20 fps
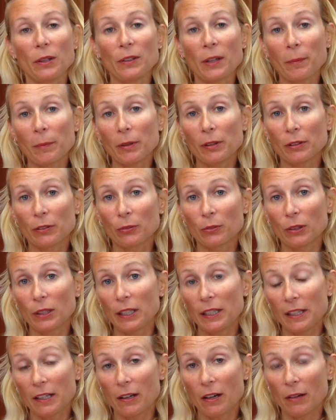number
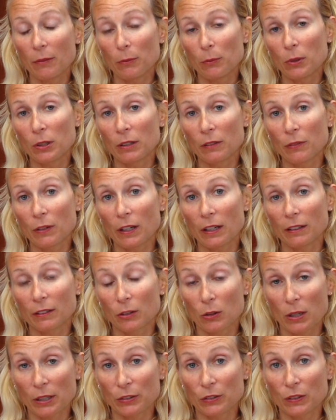3, one of our
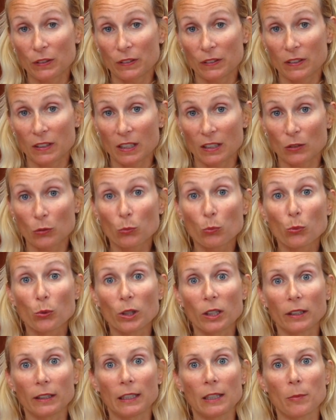questions that's
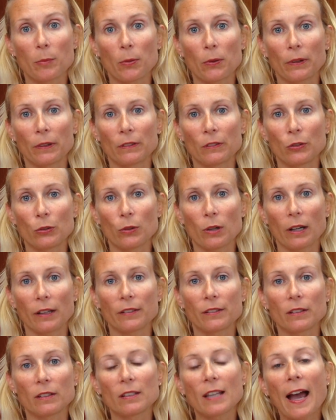really important to
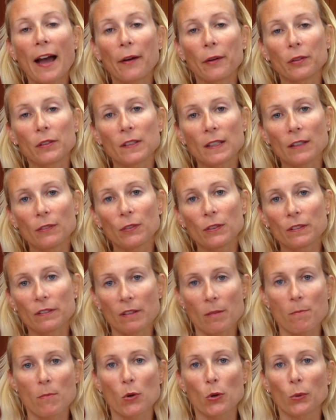us is, how safe is
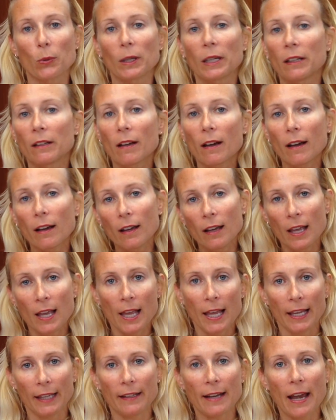the marina
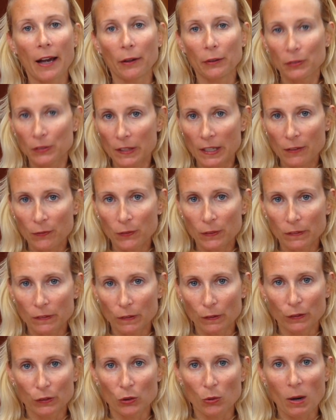and how safe is
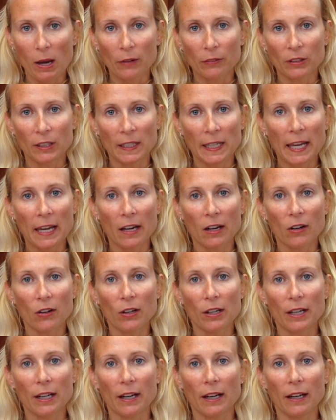the surrounding
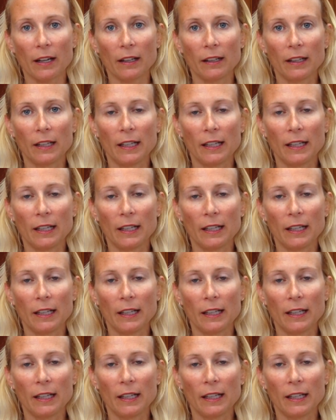area?